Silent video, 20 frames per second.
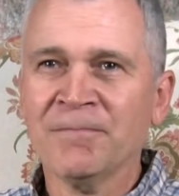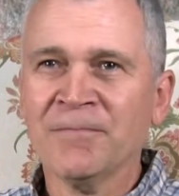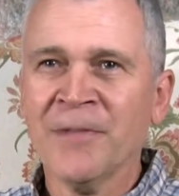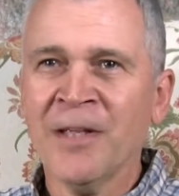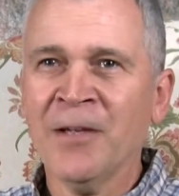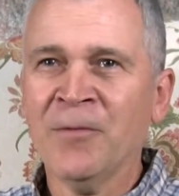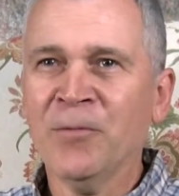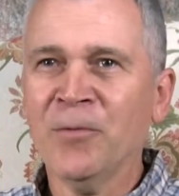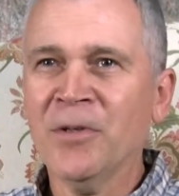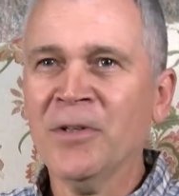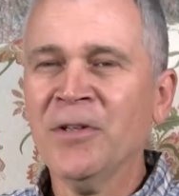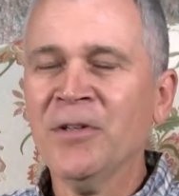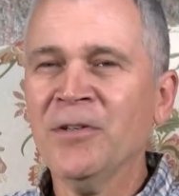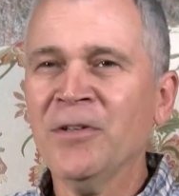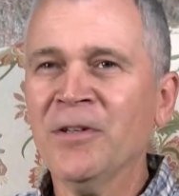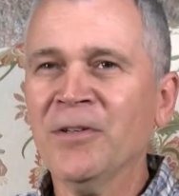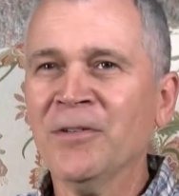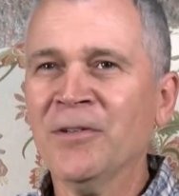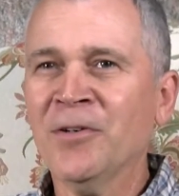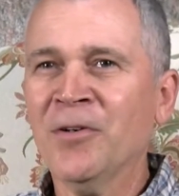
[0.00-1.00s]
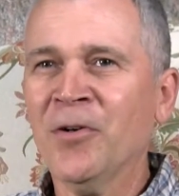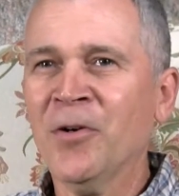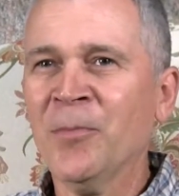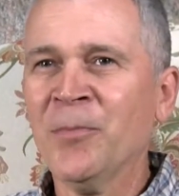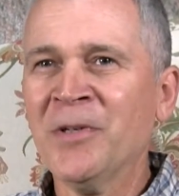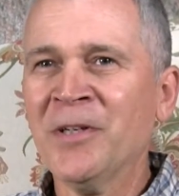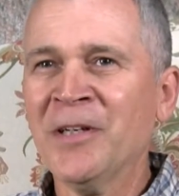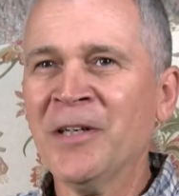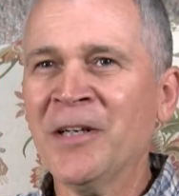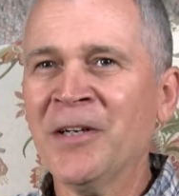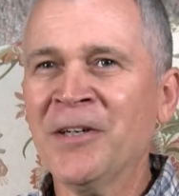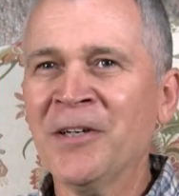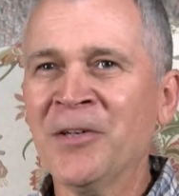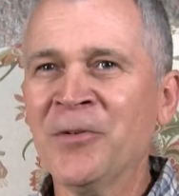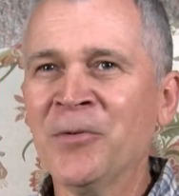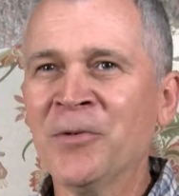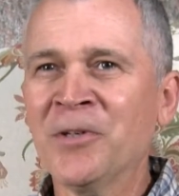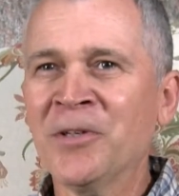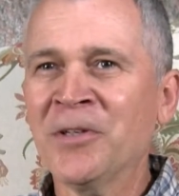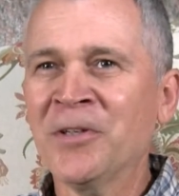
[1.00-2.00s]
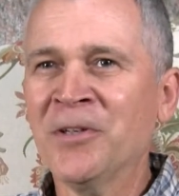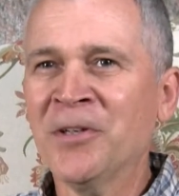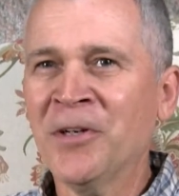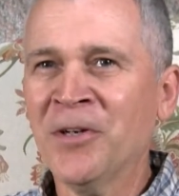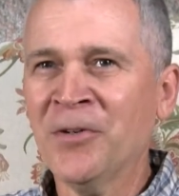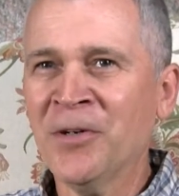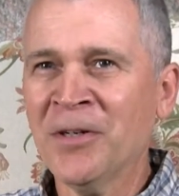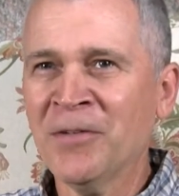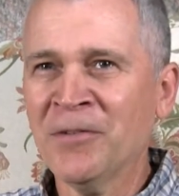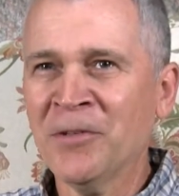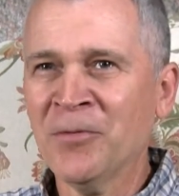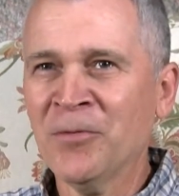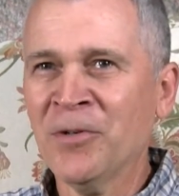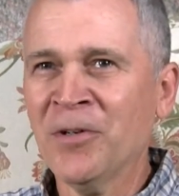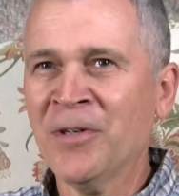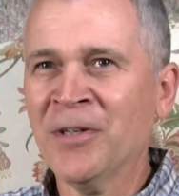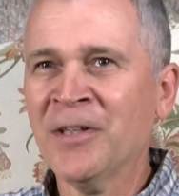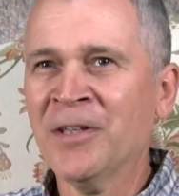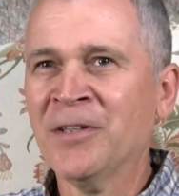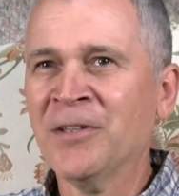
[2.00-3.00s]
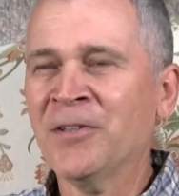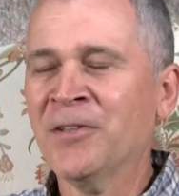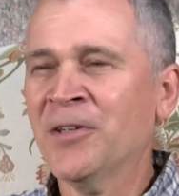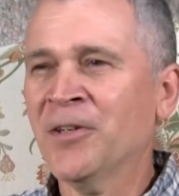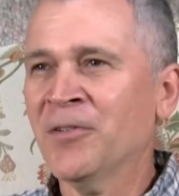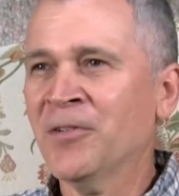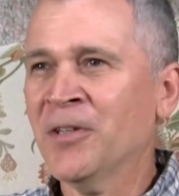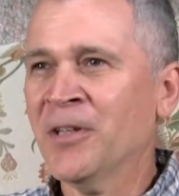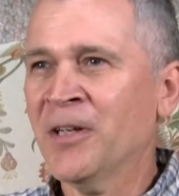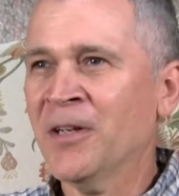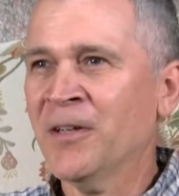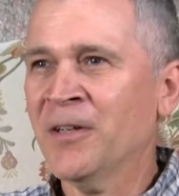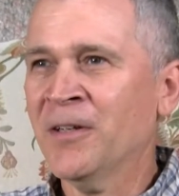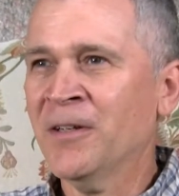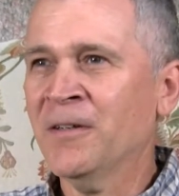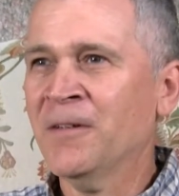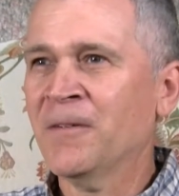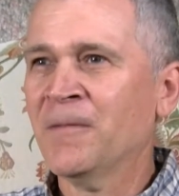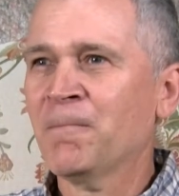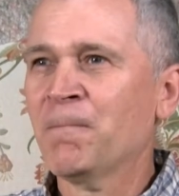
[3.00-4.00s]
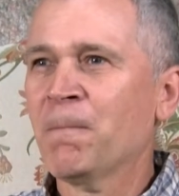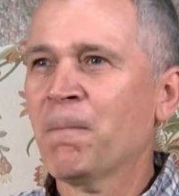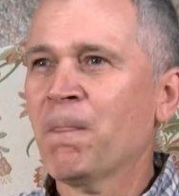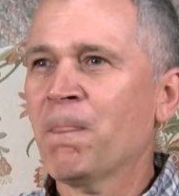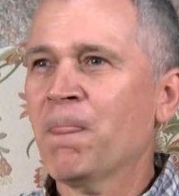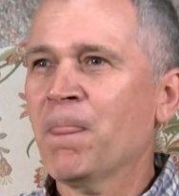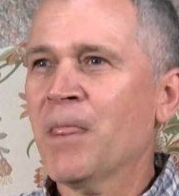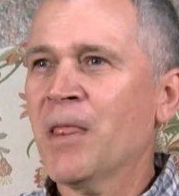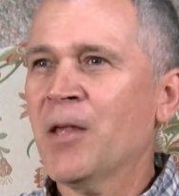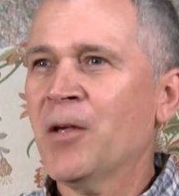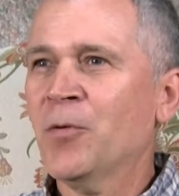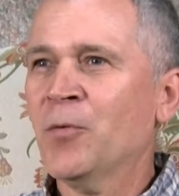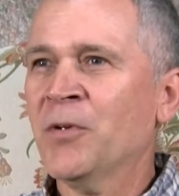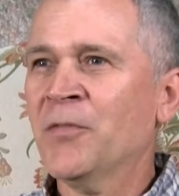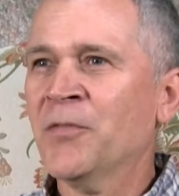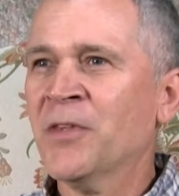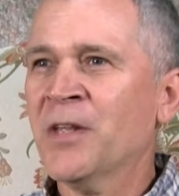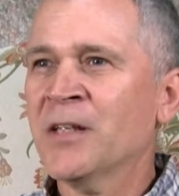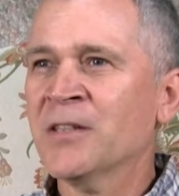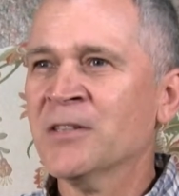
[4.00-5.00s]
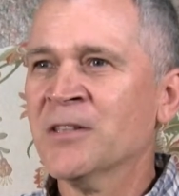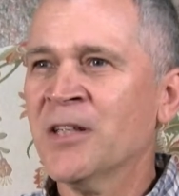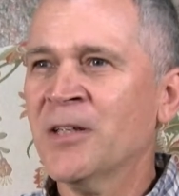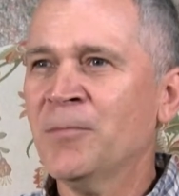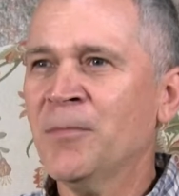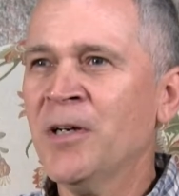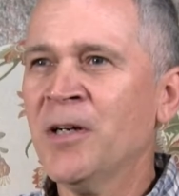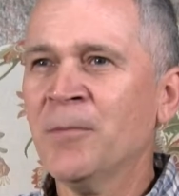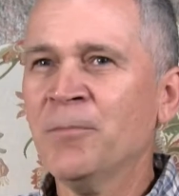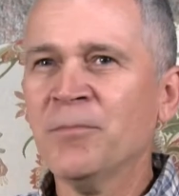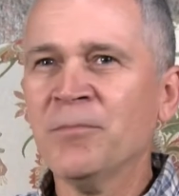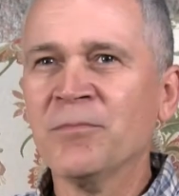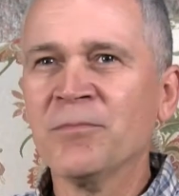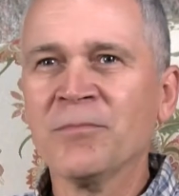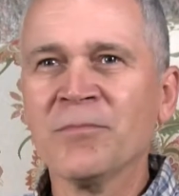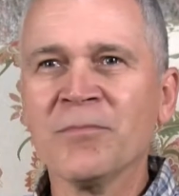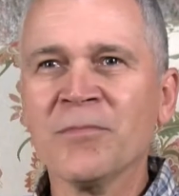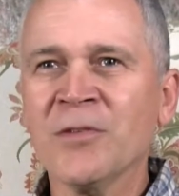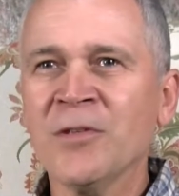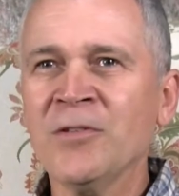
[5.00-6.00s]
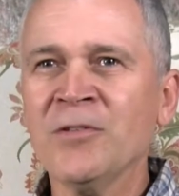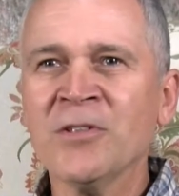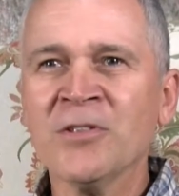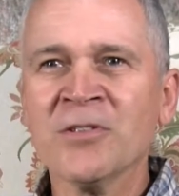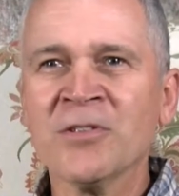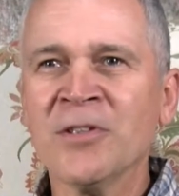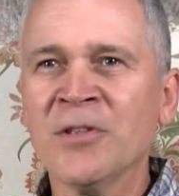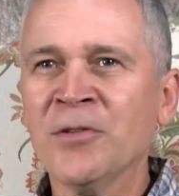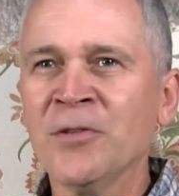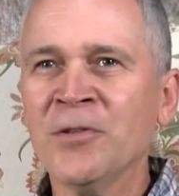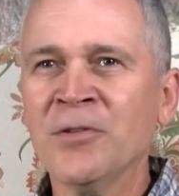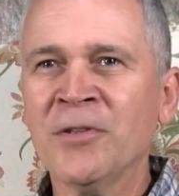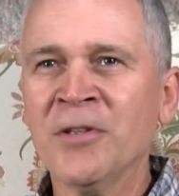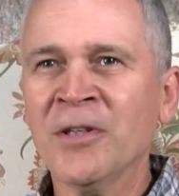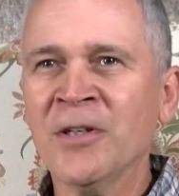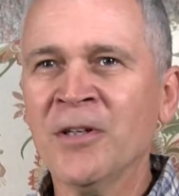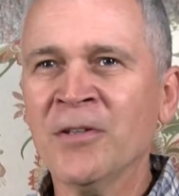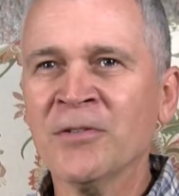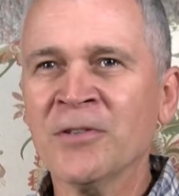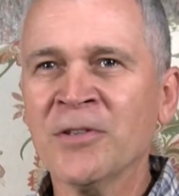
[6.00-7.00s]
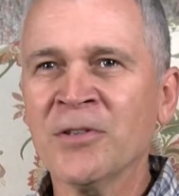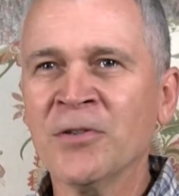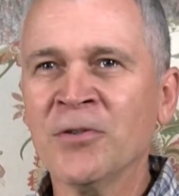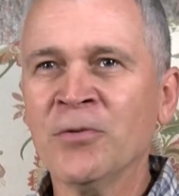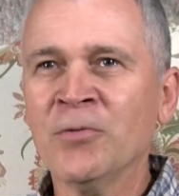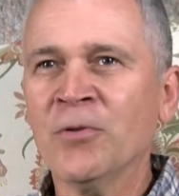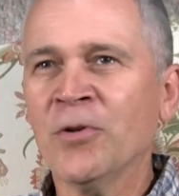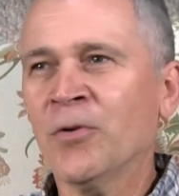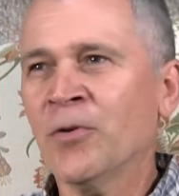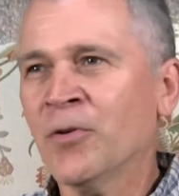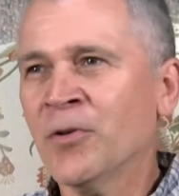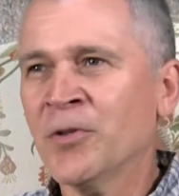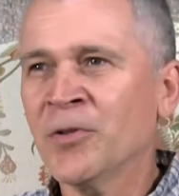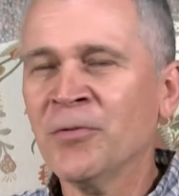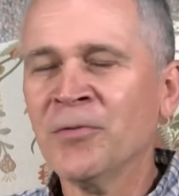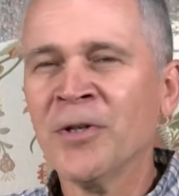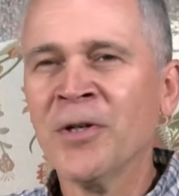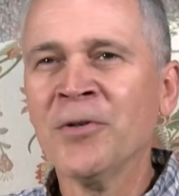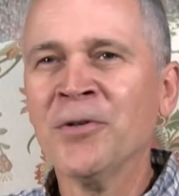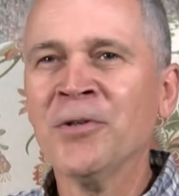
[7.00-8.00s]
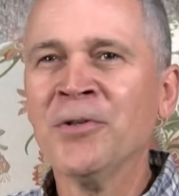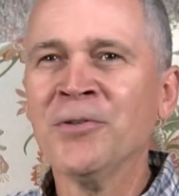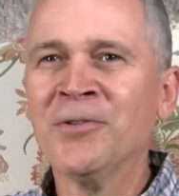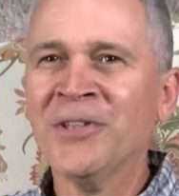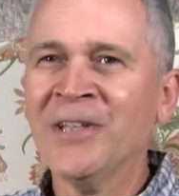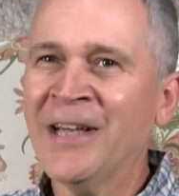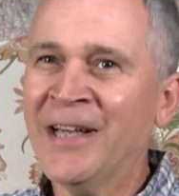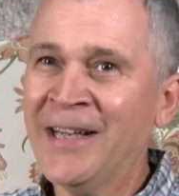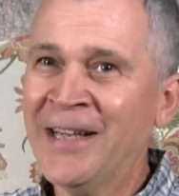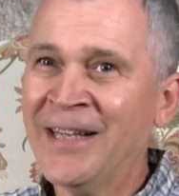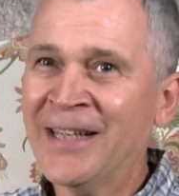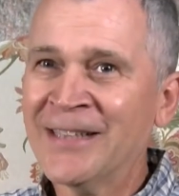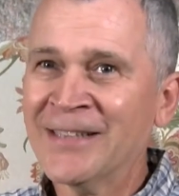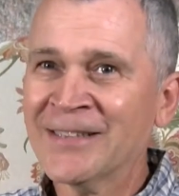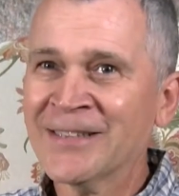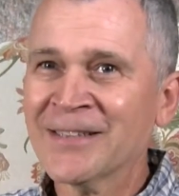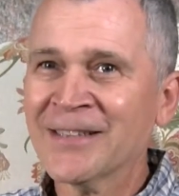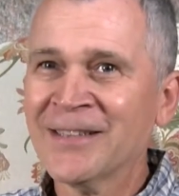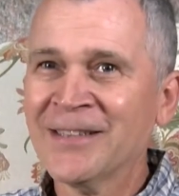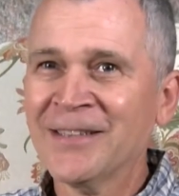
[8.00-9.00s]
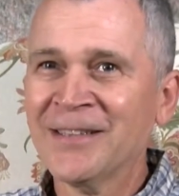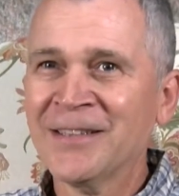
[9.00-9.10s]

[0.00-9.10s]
And when you grow up in an area where you know everyone and you know the area, when things come up, you just know who to go to or you know who to ask.